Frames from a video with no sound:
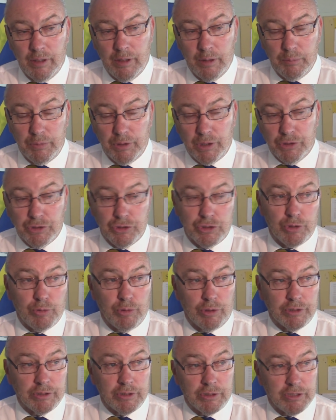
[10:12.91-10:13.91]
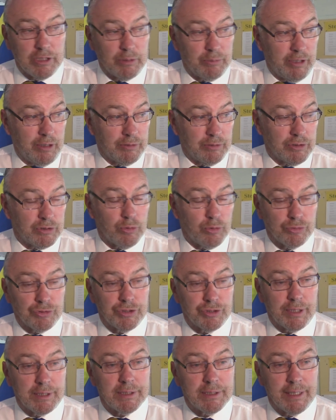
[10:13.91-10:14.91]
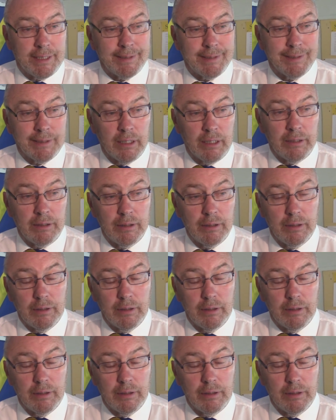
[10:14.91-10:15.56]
Because the squad, as I said there, the squad's 16 today.